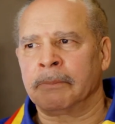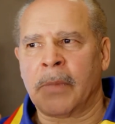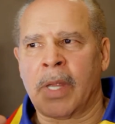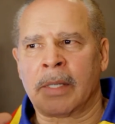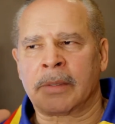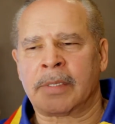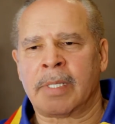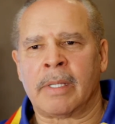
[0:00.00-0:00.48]

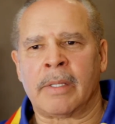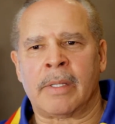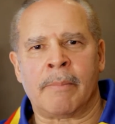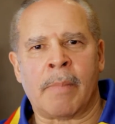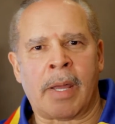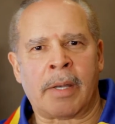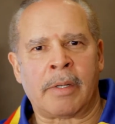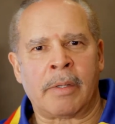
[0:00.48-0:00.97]
I'll tell the
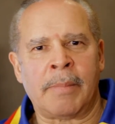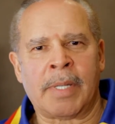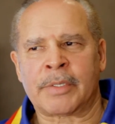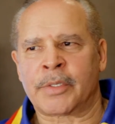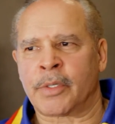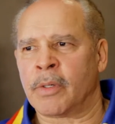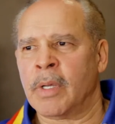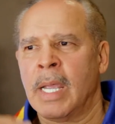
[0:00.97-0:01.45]
monitor
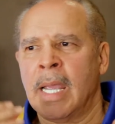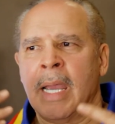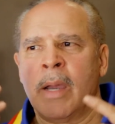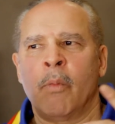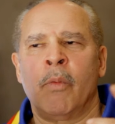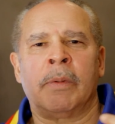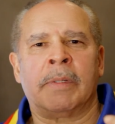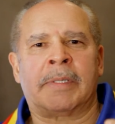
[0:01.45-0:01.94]
mixer
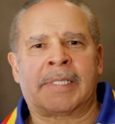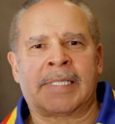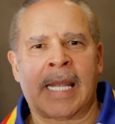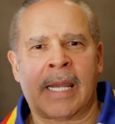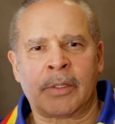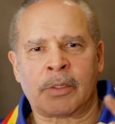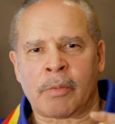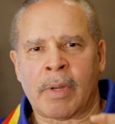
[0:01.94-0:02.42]
when it
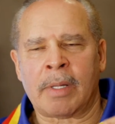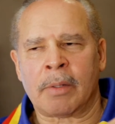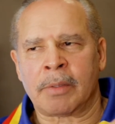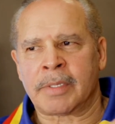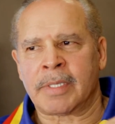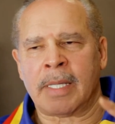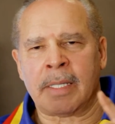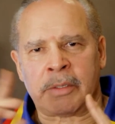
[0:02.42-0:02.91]
sounds right on
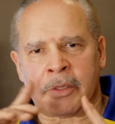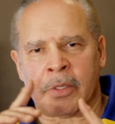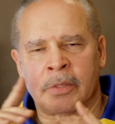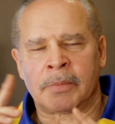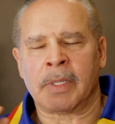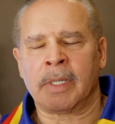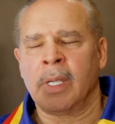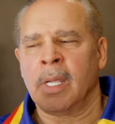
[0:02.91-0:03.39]
stage.
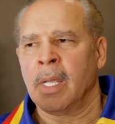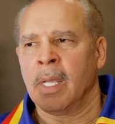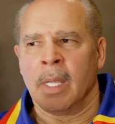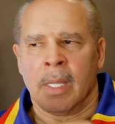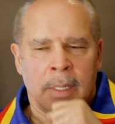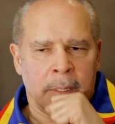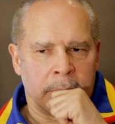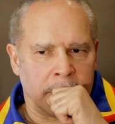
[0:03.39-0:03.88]
Excuse me.
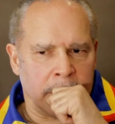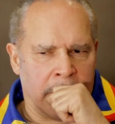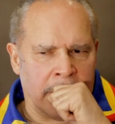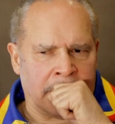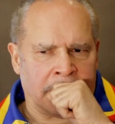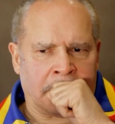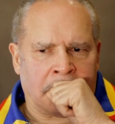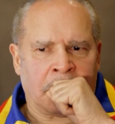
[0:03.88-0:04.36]

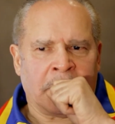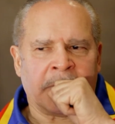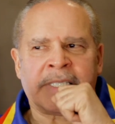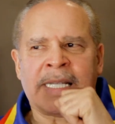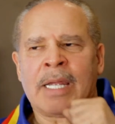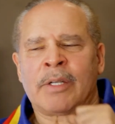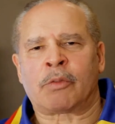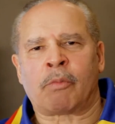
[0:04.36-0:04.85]
When it
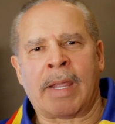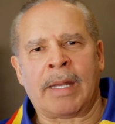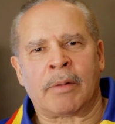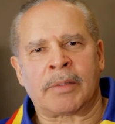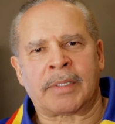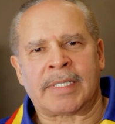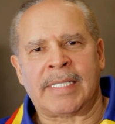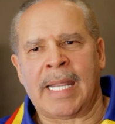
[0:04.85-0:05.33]
sounds right
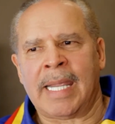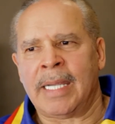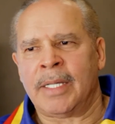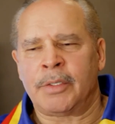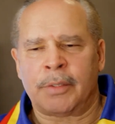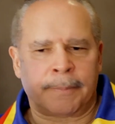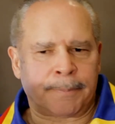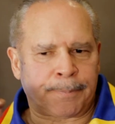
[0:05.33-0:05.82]
on
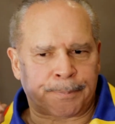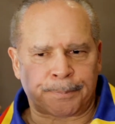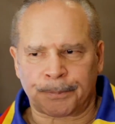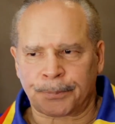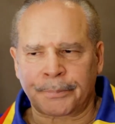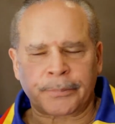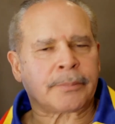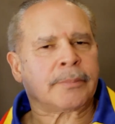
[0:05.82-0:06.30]
stage,
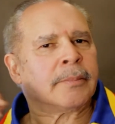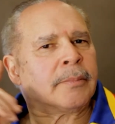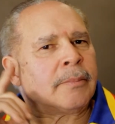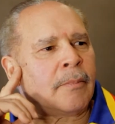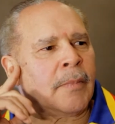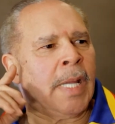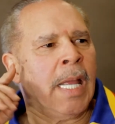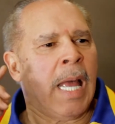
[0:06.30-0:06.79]

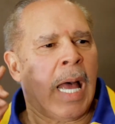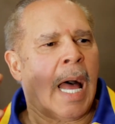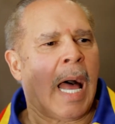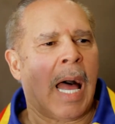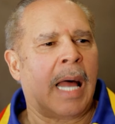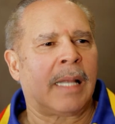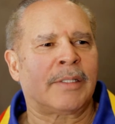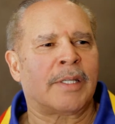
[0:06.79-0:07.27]

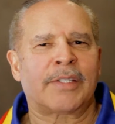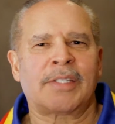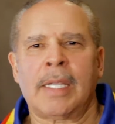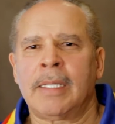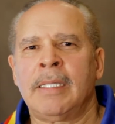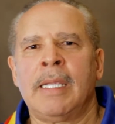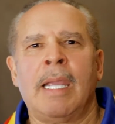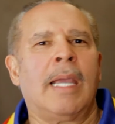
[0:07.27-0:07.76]
I'll just
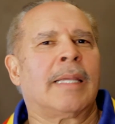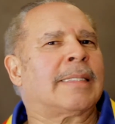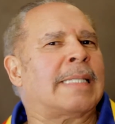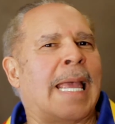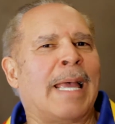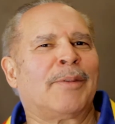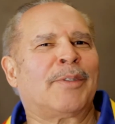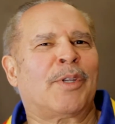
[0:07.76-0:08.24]
say, yeah,
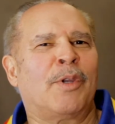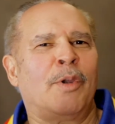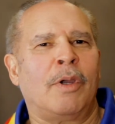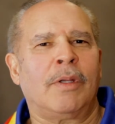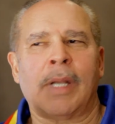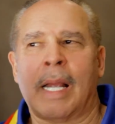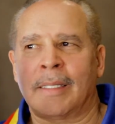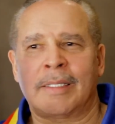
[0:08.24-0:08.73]
sounds
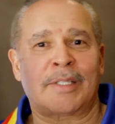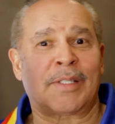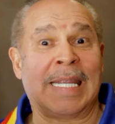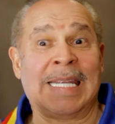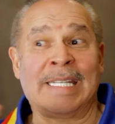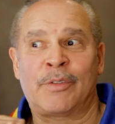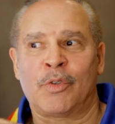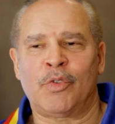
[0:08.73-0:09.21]
good. I'll just
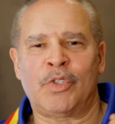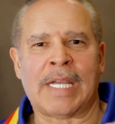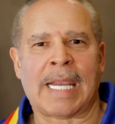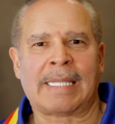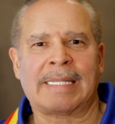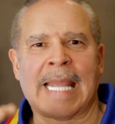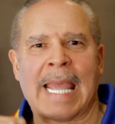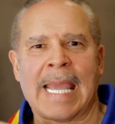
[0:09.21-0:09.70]

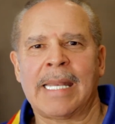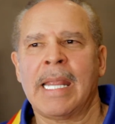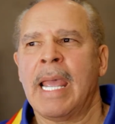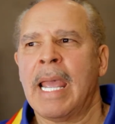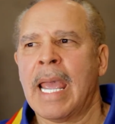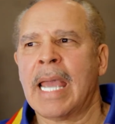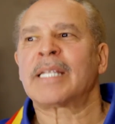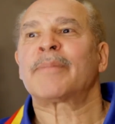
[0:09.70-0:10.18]
interject that
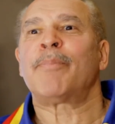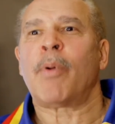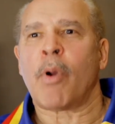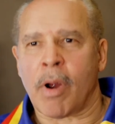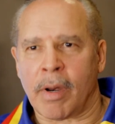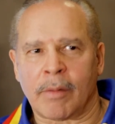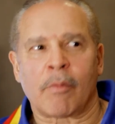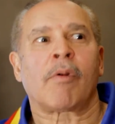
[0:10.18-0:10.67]
as
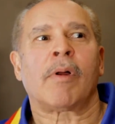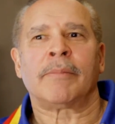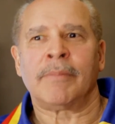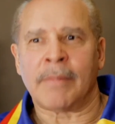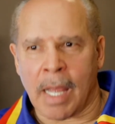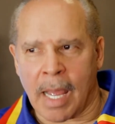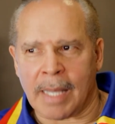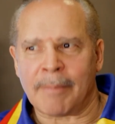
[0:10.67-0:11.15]
part, or I'll
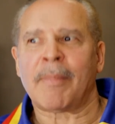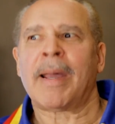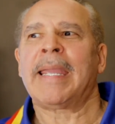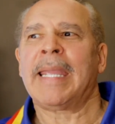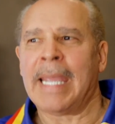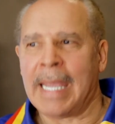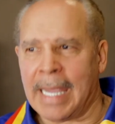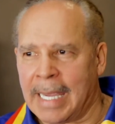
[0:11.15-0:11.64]
nod my
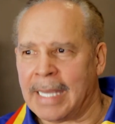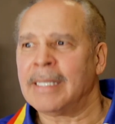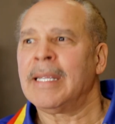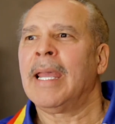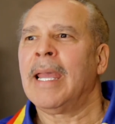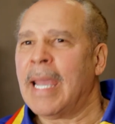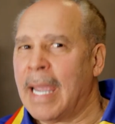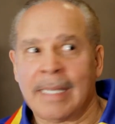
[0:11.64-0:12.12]
head
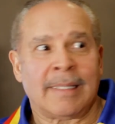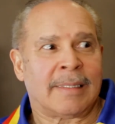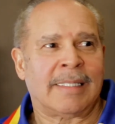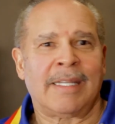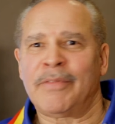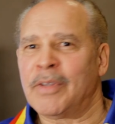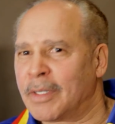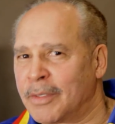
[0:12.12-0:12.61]
and
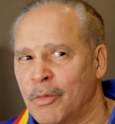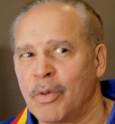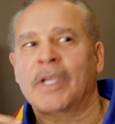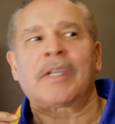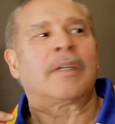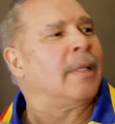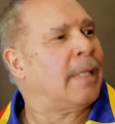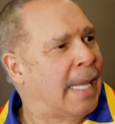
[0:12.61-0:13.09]
give you a
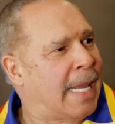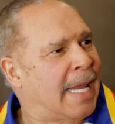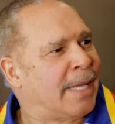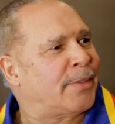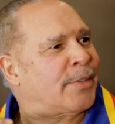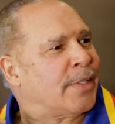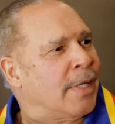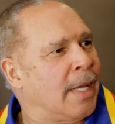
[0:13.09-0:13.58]
quick
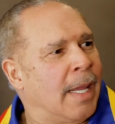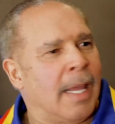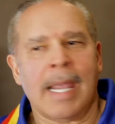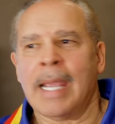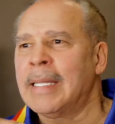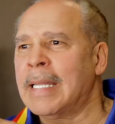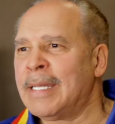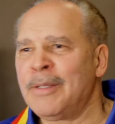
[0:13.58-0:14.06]
glance,
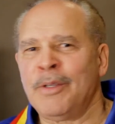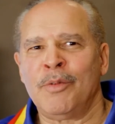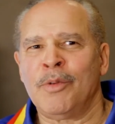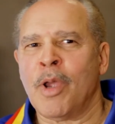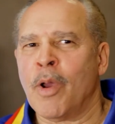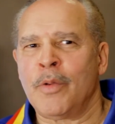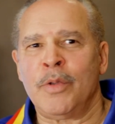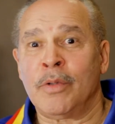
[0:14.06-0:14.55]
and then you
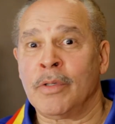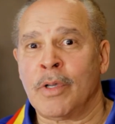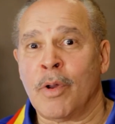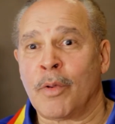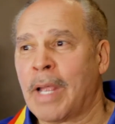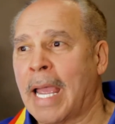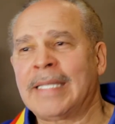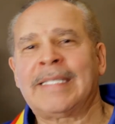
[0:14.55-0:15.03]
can
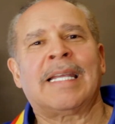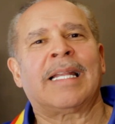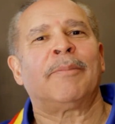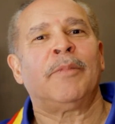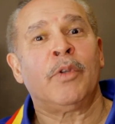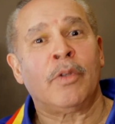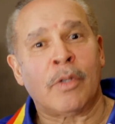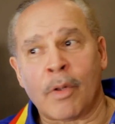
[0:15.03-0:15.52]
go. I tell
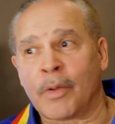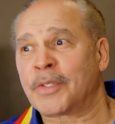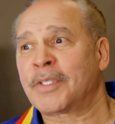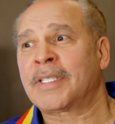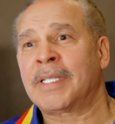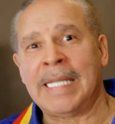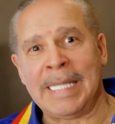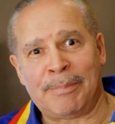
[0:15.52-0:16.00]
them you can go to
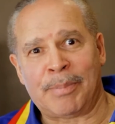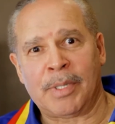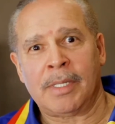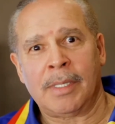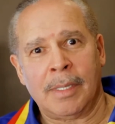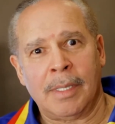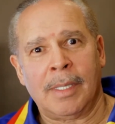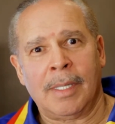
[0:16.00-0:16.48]
sleep,
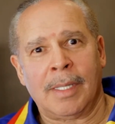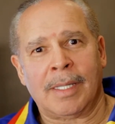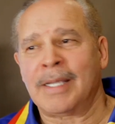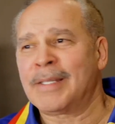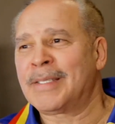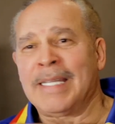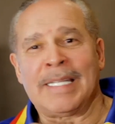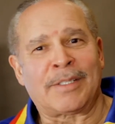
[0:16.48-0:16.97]

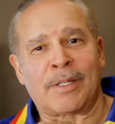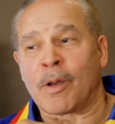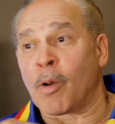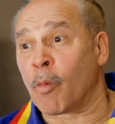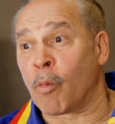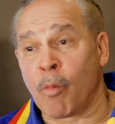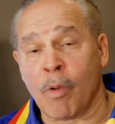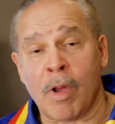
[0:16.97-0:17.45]
because it's going
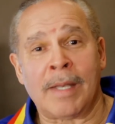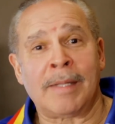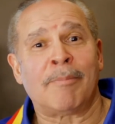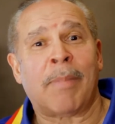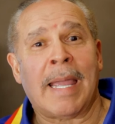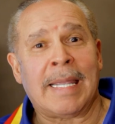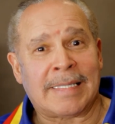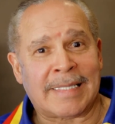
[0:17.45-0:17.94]
to run
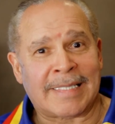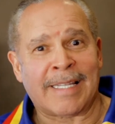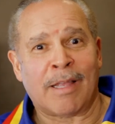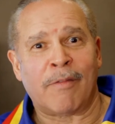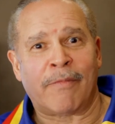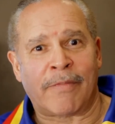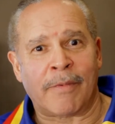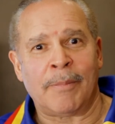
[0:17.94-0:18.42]
by
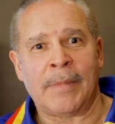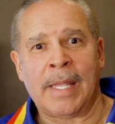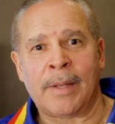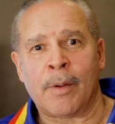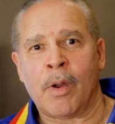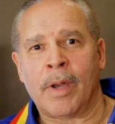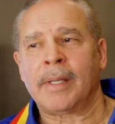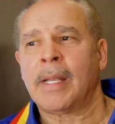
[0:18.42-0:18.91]
itself from
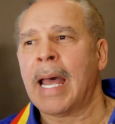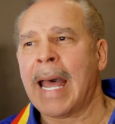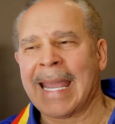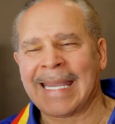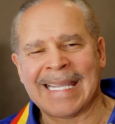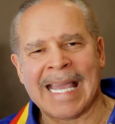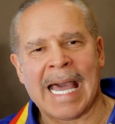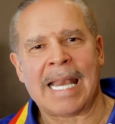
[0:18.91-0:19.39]
then on.
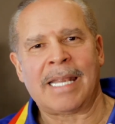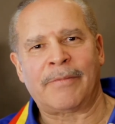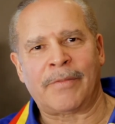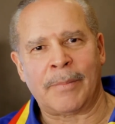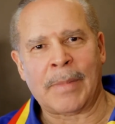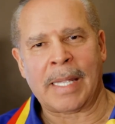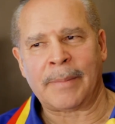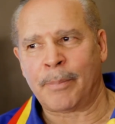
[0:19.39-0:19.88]
I got it
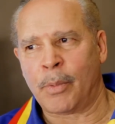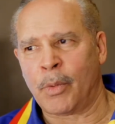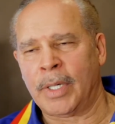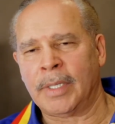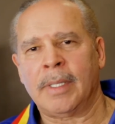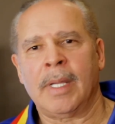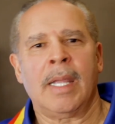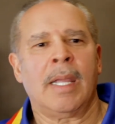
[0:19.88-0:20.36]
from that
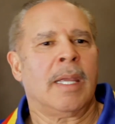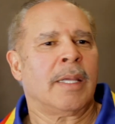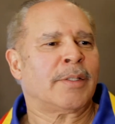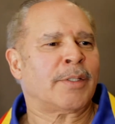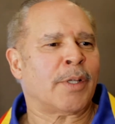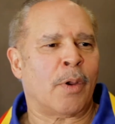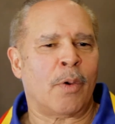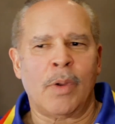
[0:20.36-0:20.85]
point.
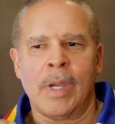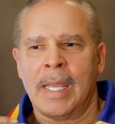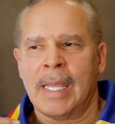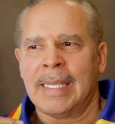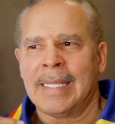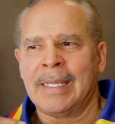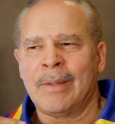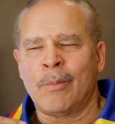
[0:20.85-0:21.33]
So
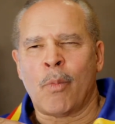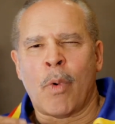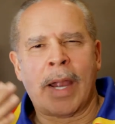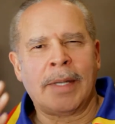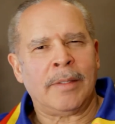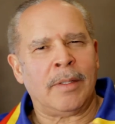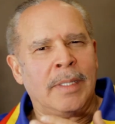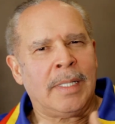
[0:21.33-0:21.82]

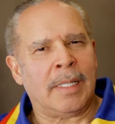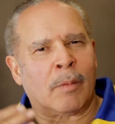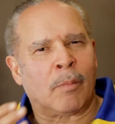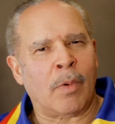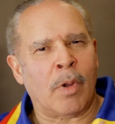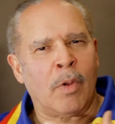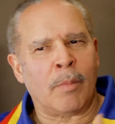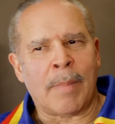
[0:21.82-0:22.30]
why do you need a
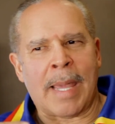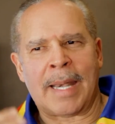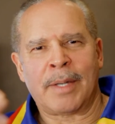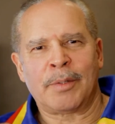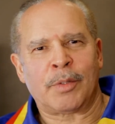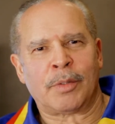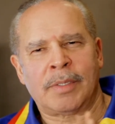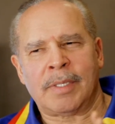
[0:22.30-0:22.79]
road
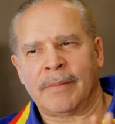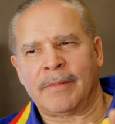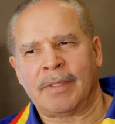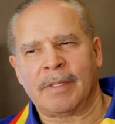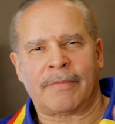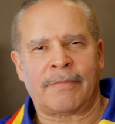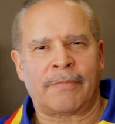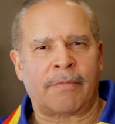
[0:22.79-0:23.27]
manager
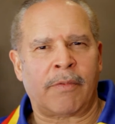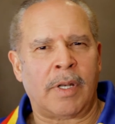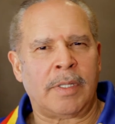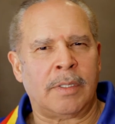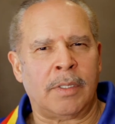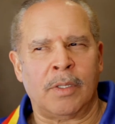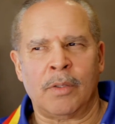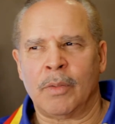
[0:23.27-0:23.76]
to
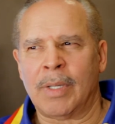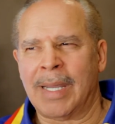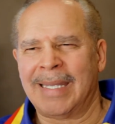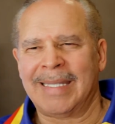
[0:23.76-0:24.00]
front you?